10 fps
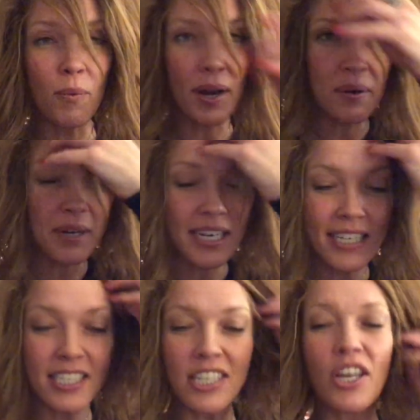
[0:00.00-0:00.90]
what do we
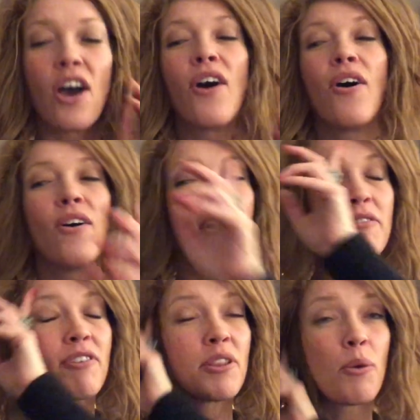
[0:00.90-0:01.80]
need to know
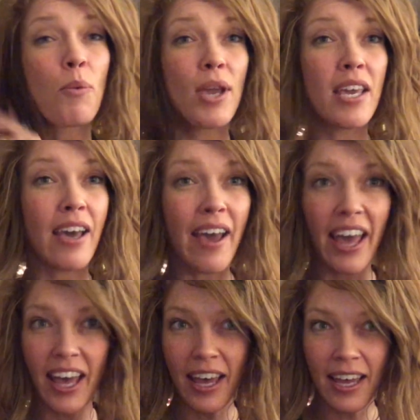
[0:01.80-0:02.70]
for the week
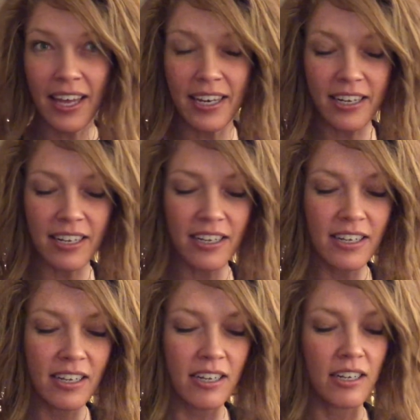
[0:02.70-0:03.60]
ahead
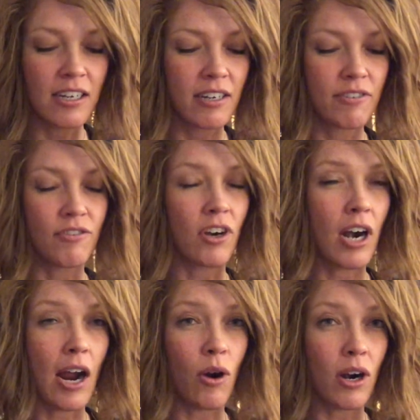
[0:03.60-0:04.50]
for
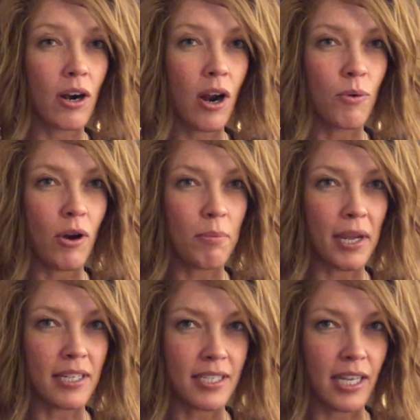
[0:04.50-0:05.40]
our
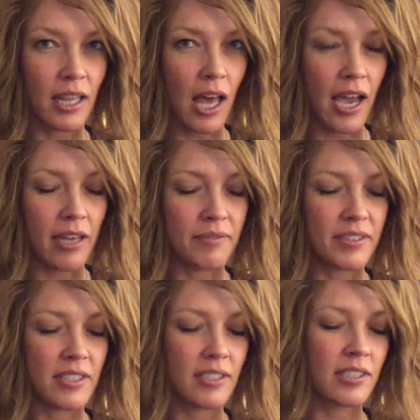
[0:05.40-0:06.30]
romantic
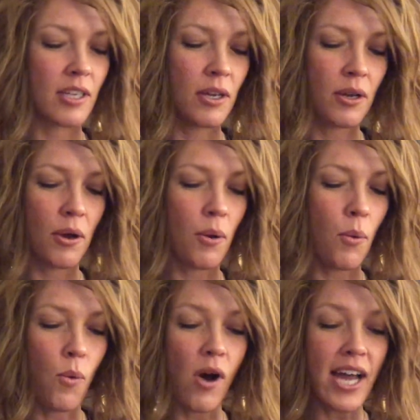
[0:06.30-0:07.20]
lives?
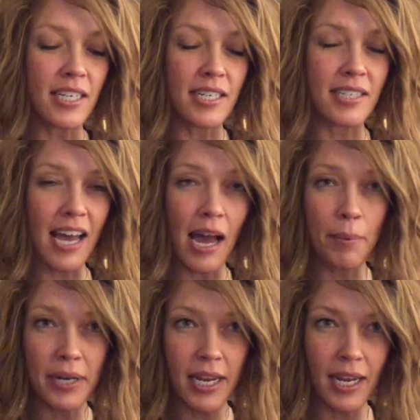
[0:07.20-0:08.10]
What is
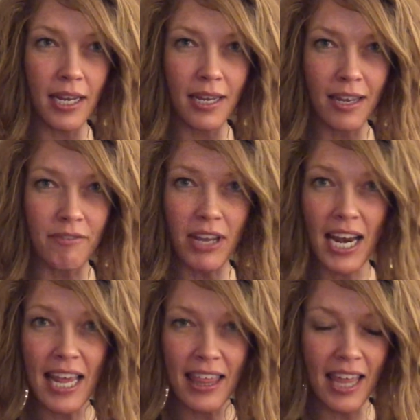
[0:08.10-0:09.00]
happening, if
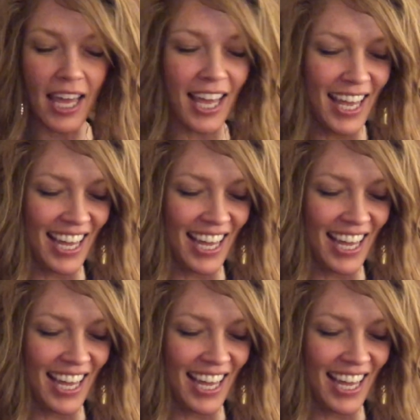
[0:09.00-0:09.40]
anything?